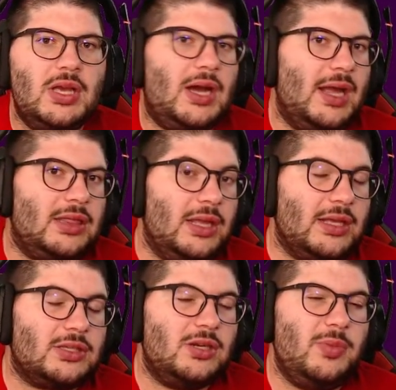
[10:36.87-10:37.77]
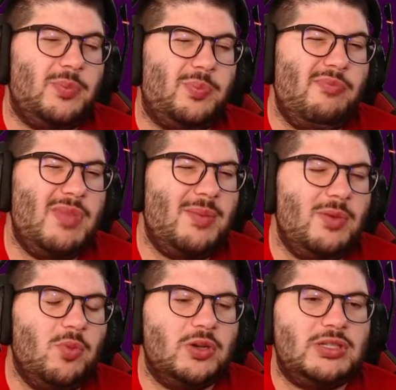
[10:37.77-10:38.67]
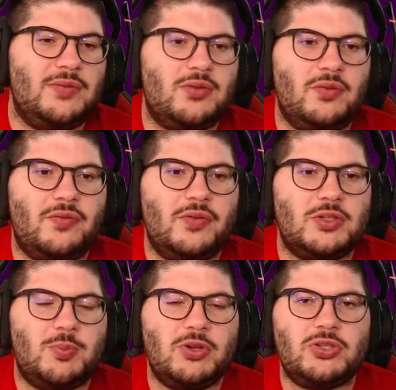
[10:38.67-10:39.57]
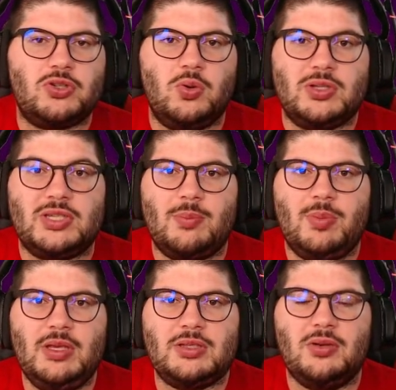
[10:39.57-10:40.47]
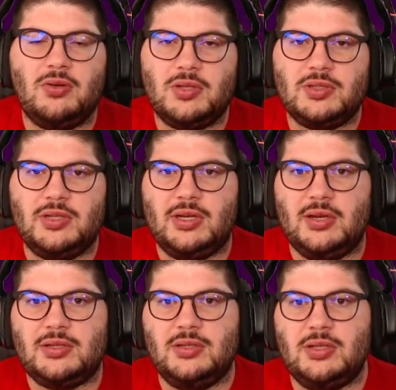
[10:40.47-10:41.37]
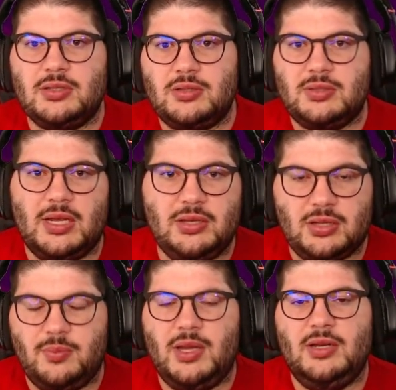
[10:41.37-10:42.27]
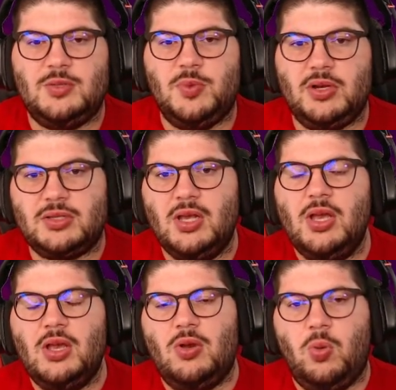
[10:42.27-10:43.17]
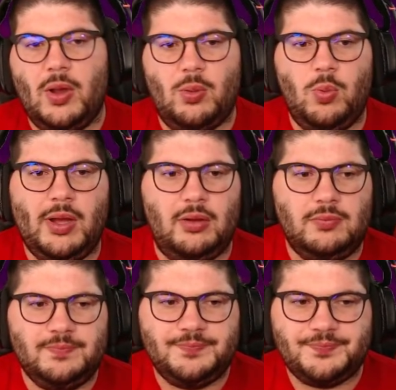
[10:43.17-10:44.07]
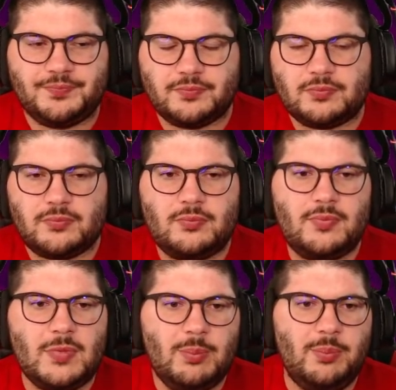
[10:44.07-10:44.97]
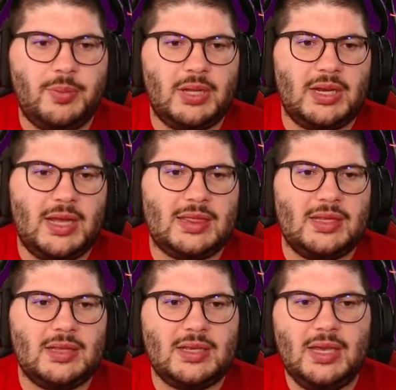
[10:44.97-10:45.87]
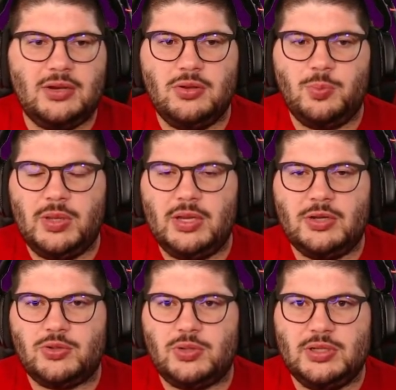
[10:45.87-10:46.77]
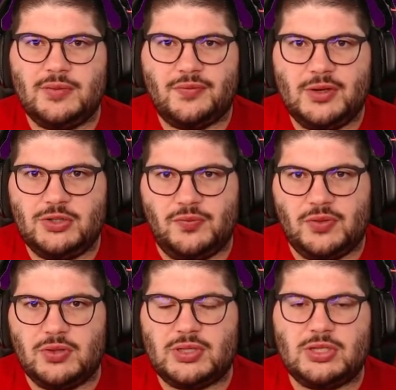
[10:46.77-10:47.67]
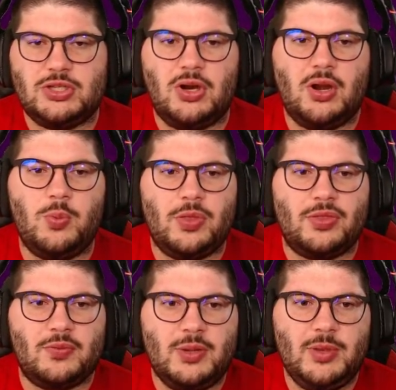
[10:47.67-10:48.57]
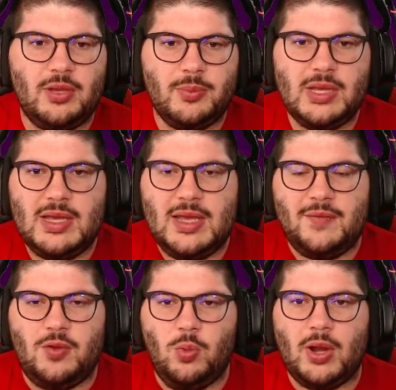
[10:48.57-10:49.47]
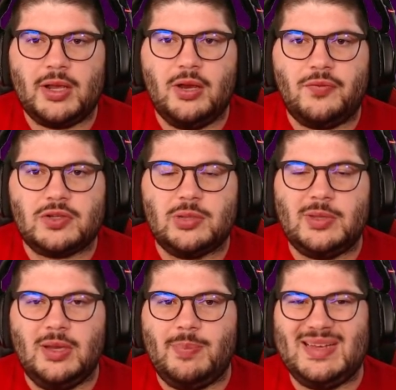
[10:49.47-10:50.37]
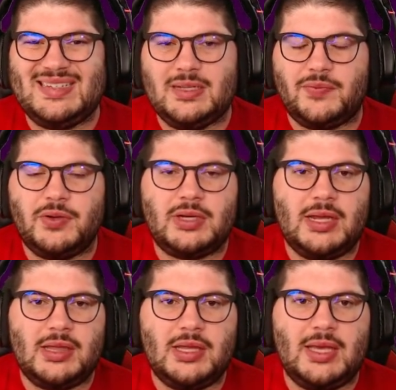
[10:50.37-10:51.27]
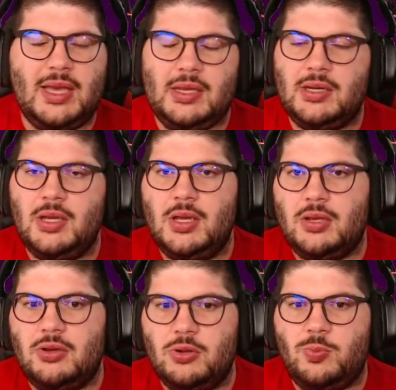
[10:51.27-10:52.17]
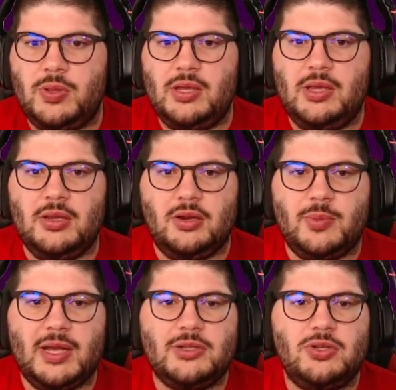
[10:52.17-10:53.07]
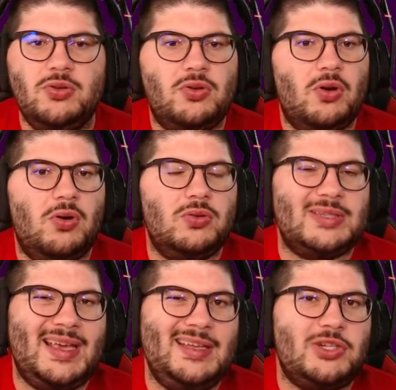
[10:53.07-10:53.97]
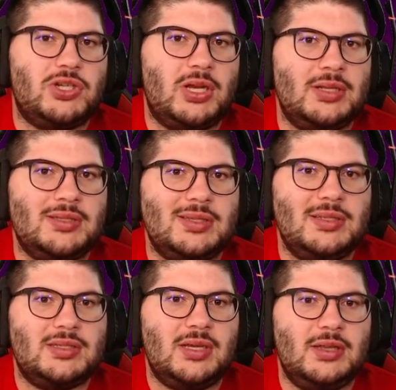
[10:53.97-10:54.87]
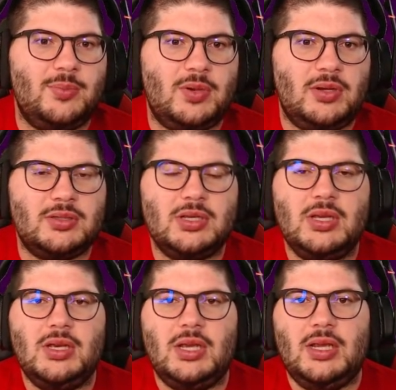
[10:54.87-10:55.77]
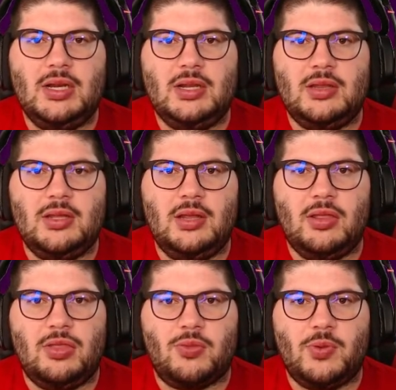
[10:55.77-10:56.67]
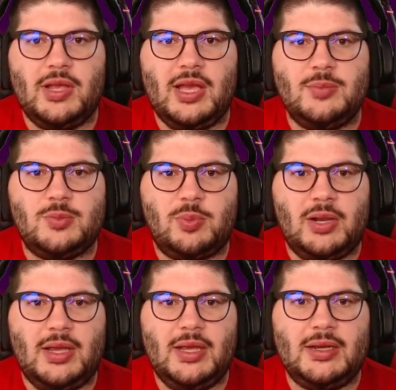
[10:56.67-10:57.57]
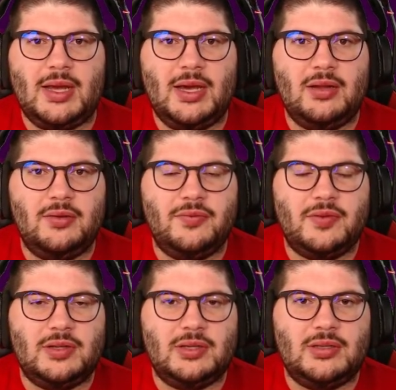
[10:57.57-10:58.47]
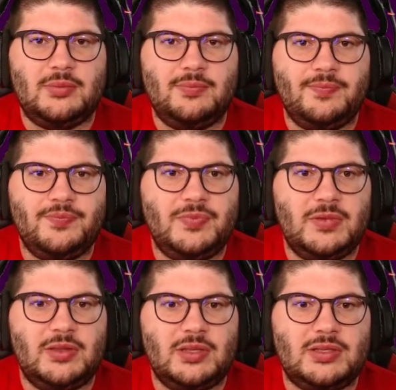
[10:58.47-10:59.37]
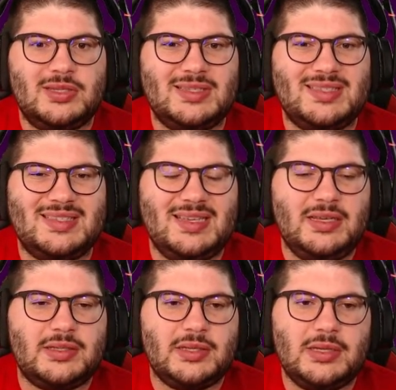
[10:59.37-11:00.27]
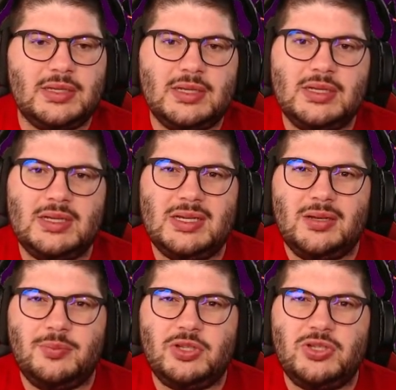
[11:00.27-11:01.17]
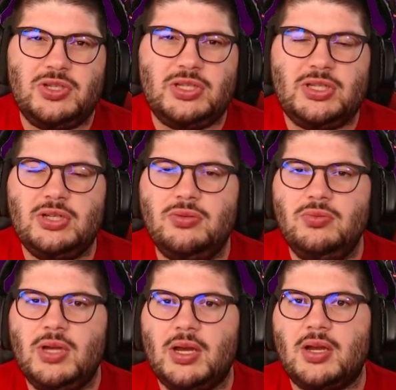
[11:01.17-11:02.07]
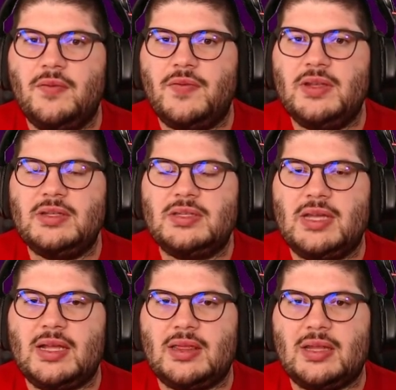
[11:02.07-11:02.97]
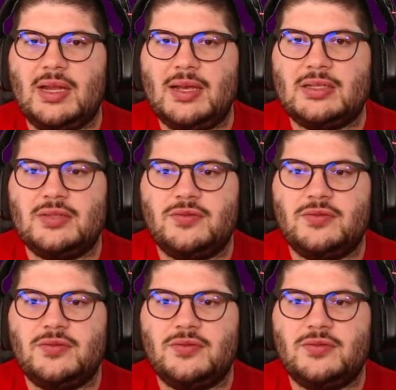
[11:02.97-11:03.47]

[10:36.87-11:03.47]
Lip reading: I think it's going to be maybe more difficult for Spurs to score a set-piece goal because Dean Henderson does tend to command his box quite well. But I think the Kane could be an interesting differential. For those that started with Threemium, if you want to go for something a bit different, I think Kane could be your man. 2 goals, 8 shots inside the box in the 3 games played out of this season. I'm just still not convinced that the likes of